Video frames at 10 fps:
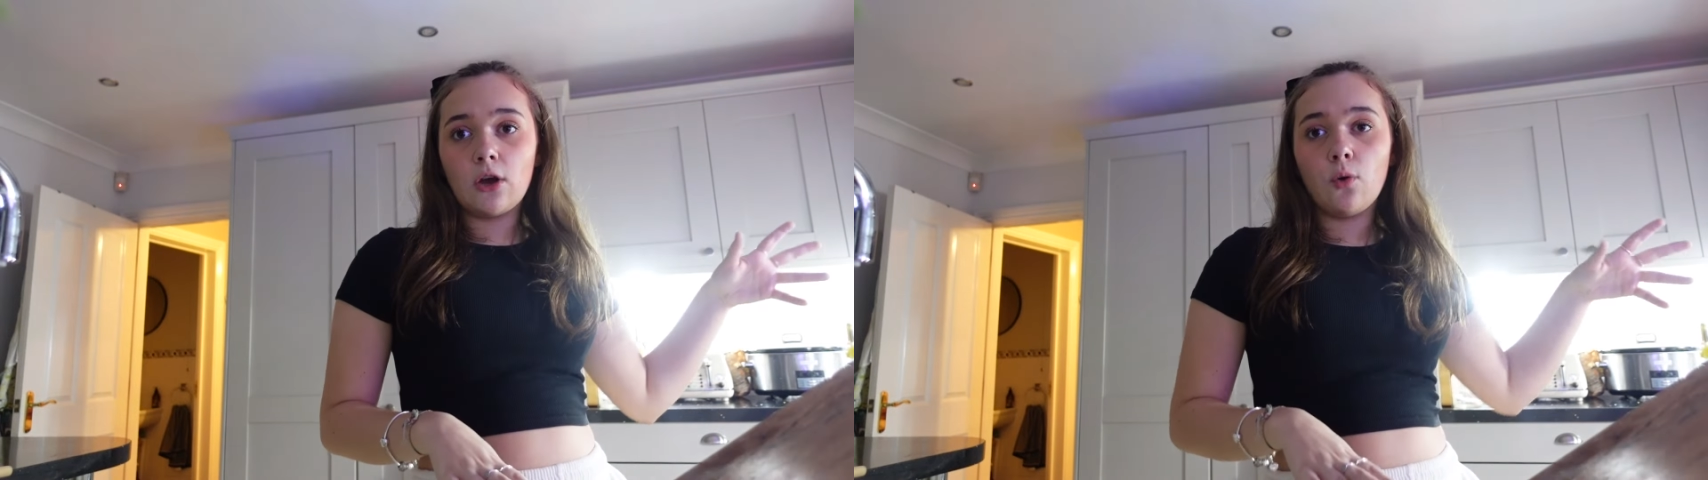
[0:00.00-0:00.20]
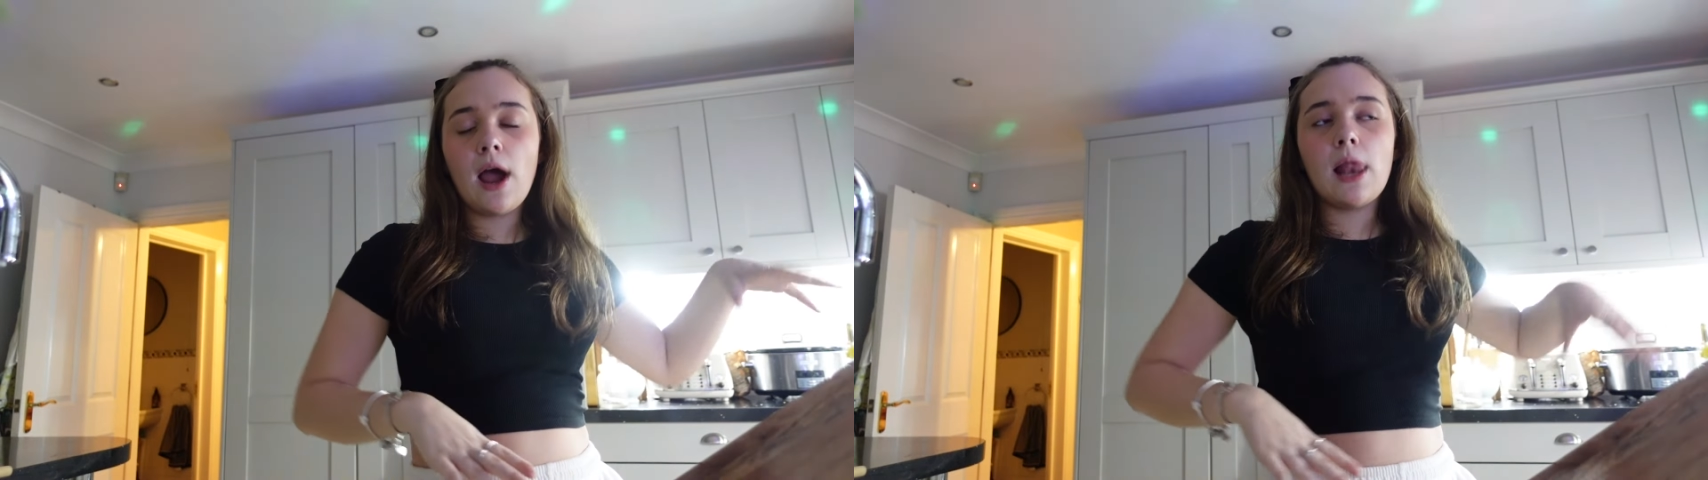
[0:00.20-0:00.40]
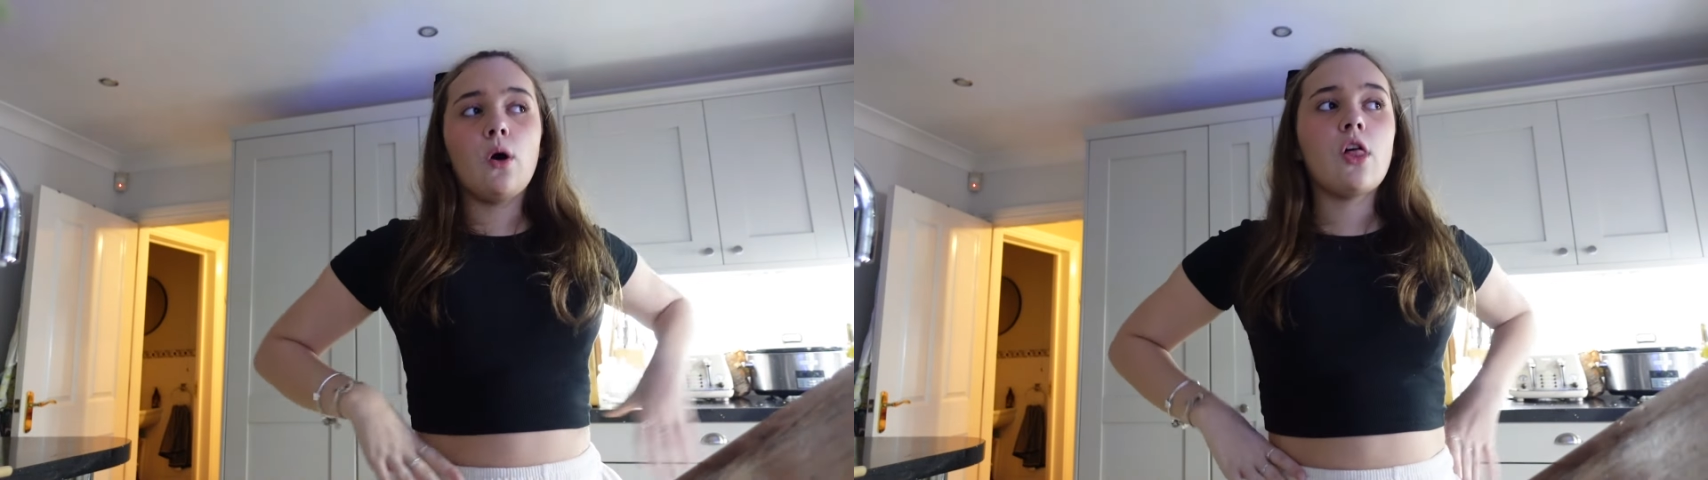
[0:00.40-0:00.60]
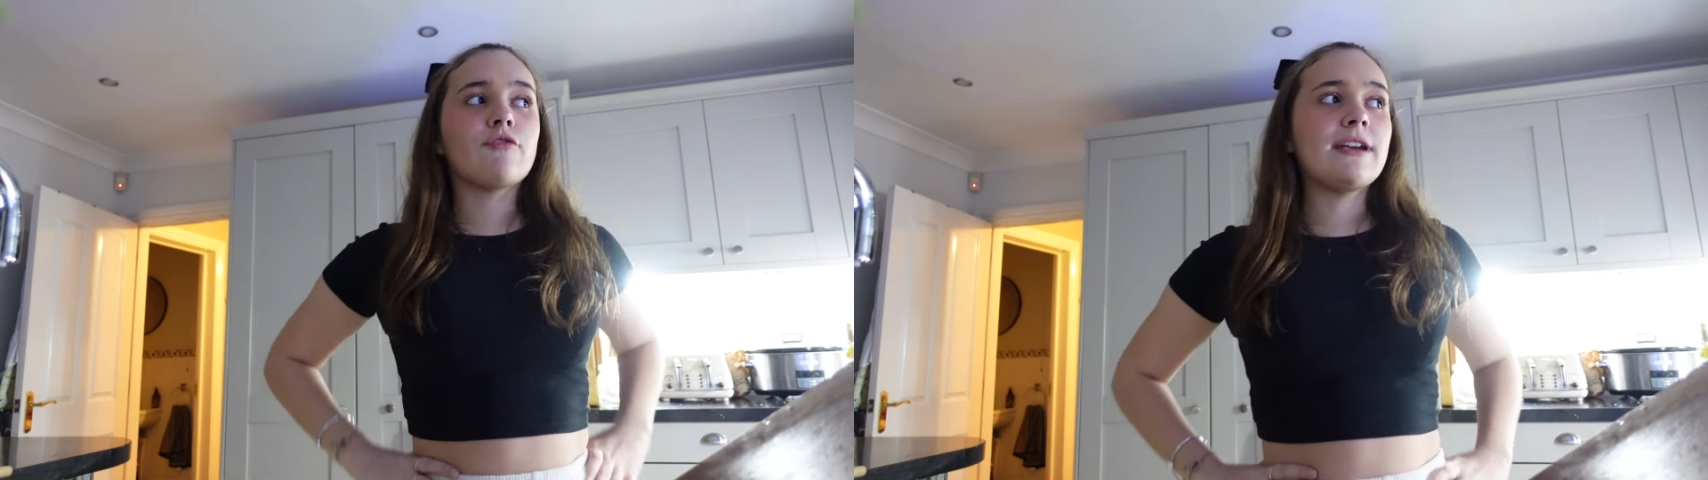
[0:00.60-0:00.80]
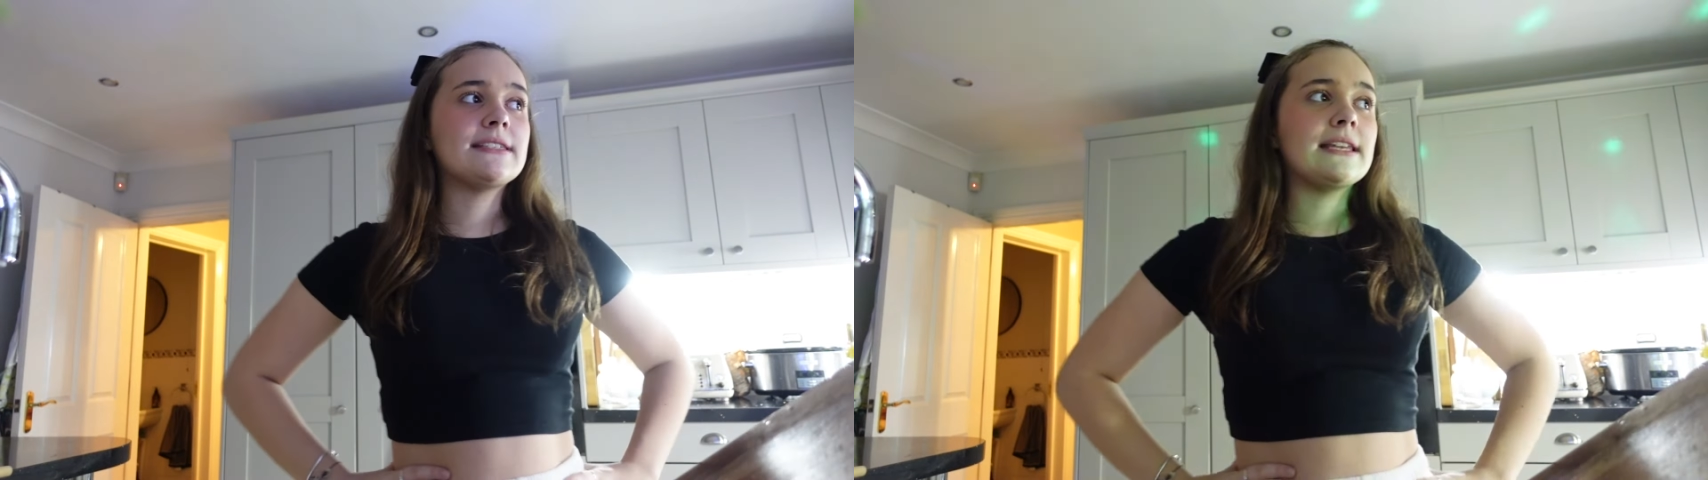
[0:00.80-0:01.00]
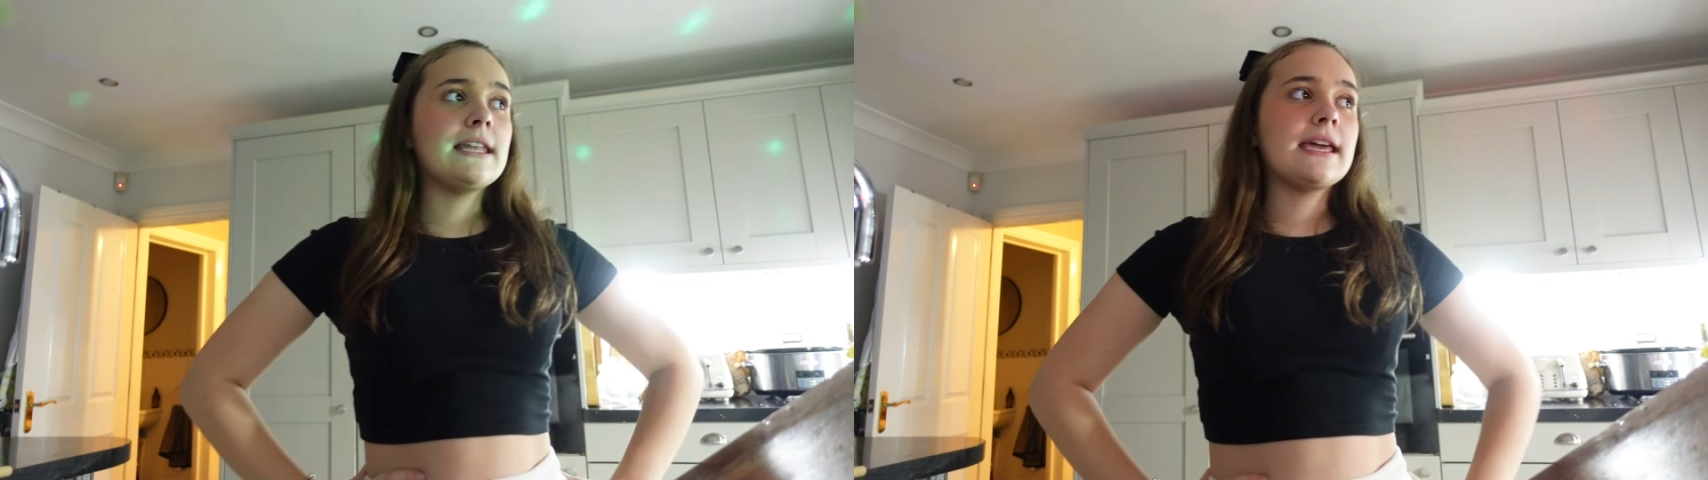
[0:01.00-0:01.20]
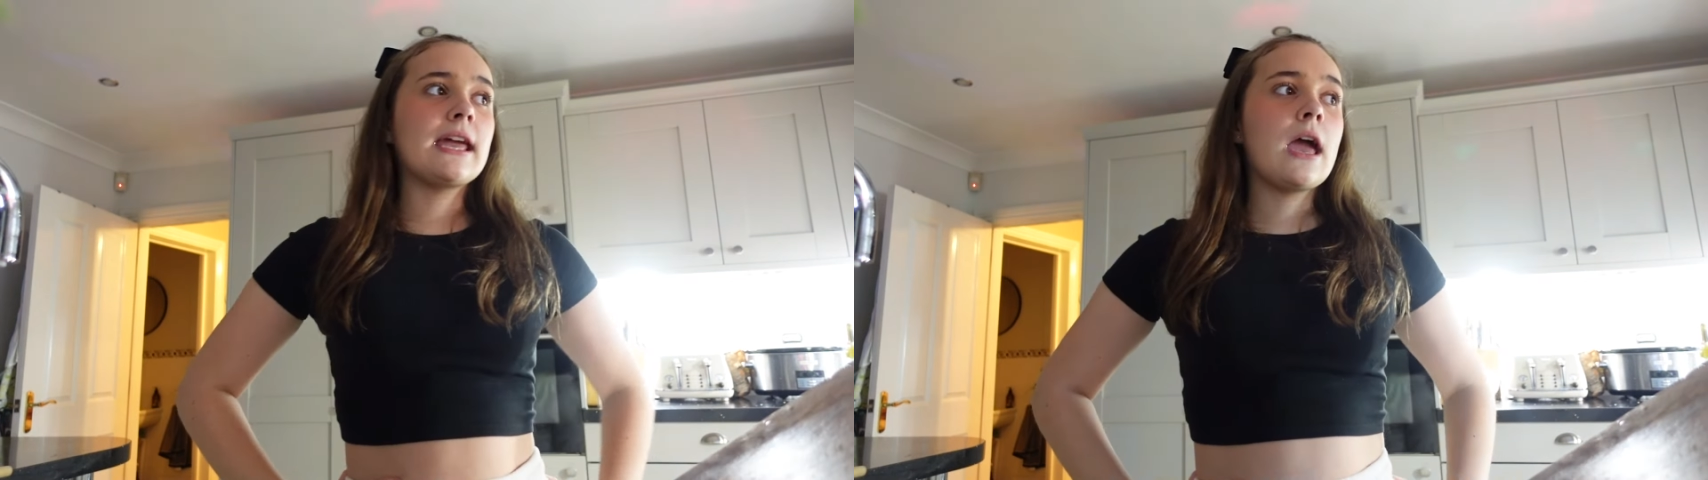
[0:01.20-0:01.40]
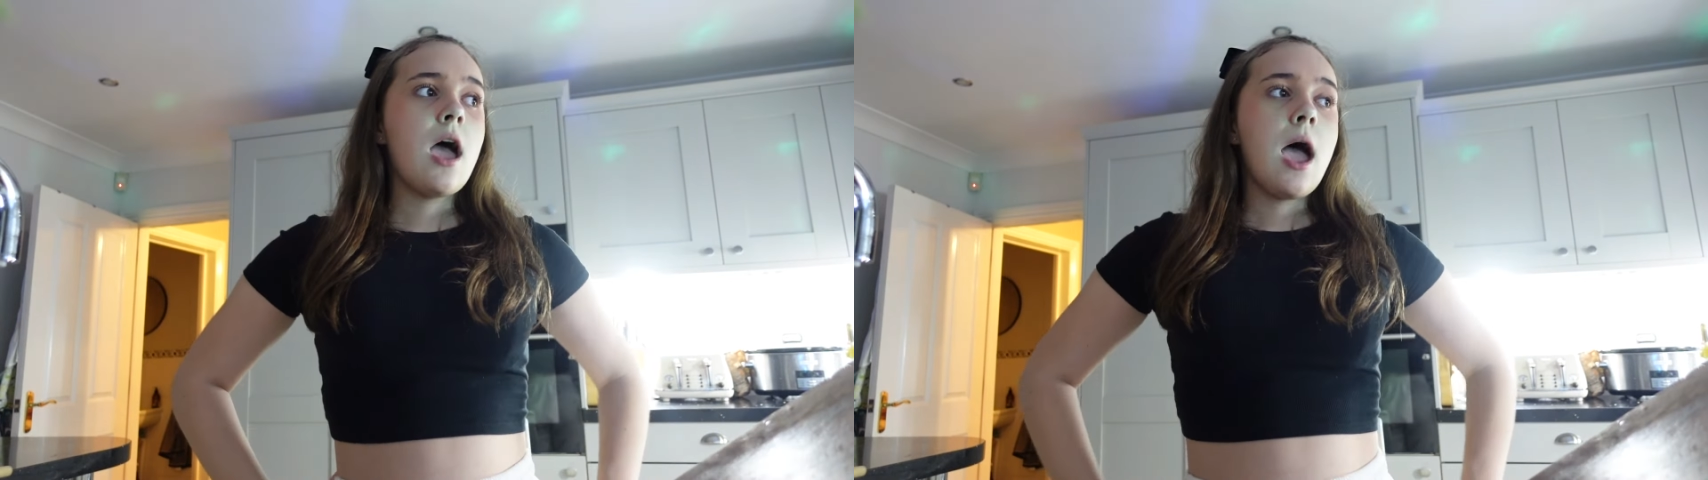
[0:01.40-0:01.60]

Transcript: quite a lot recently,